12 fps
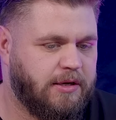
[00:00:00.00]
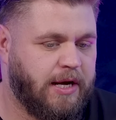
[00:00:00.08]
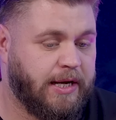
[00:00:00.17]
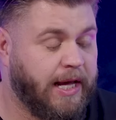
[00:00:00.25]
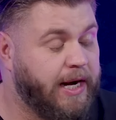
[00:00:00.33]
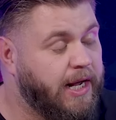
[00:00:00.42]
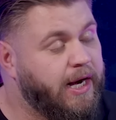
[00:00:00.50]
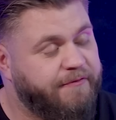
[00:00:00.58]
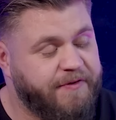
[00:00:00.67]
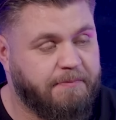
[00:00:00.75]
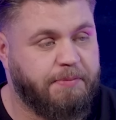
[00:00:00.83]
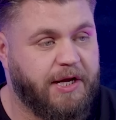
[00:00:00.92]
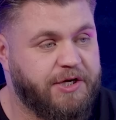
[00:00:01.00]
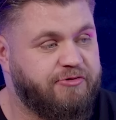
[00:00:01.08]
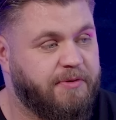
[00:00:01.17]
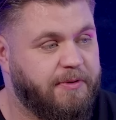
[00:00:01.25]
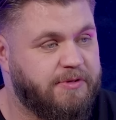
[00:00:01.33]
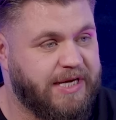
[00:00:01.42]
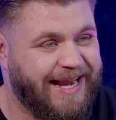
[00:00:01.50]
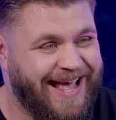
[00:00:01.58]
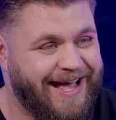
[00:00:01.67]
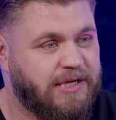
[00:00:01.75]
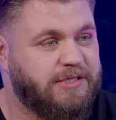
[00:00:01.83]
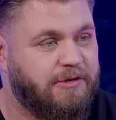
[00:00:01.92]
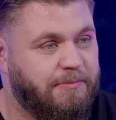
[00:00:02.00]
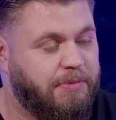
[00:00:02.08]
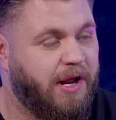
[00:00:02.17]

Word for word: I get it, and I think Players Tribune is an excellent